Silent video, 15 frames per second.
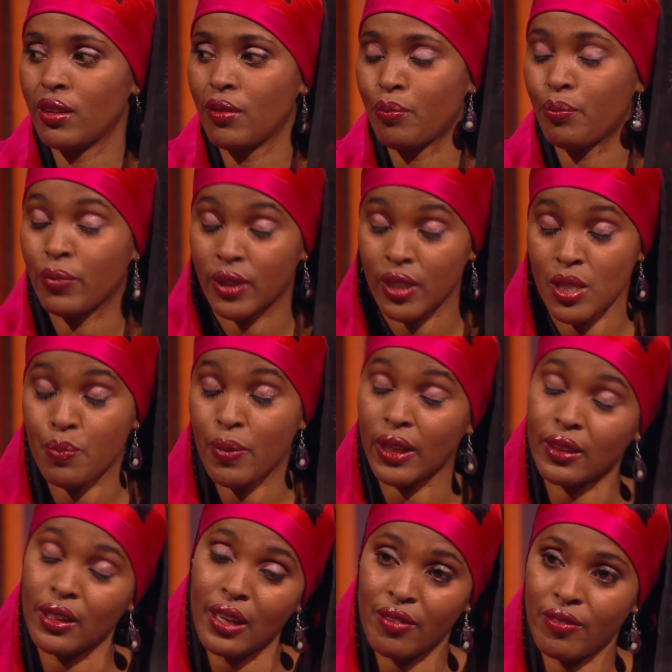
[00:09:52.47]
this
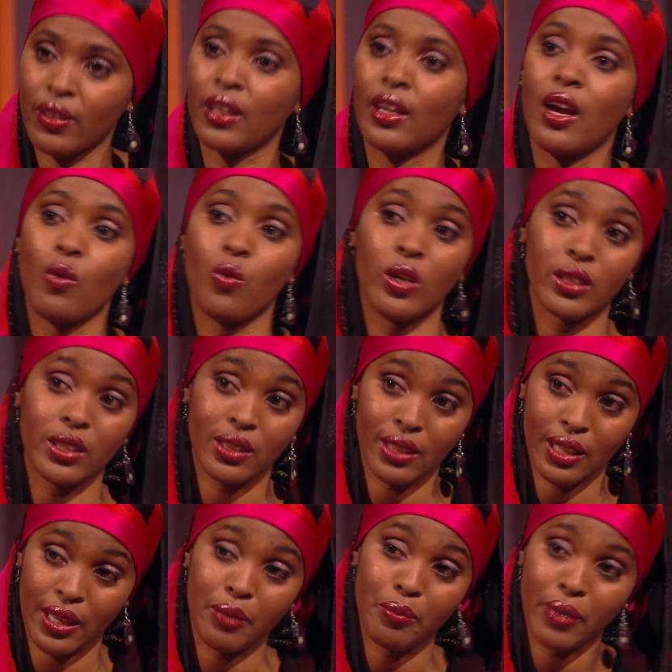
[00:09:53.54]
better life that I want to
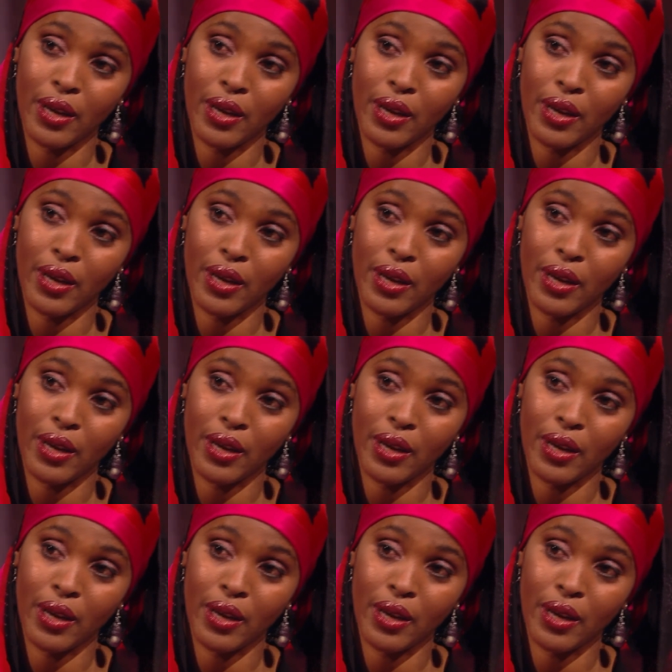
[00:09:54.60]
take it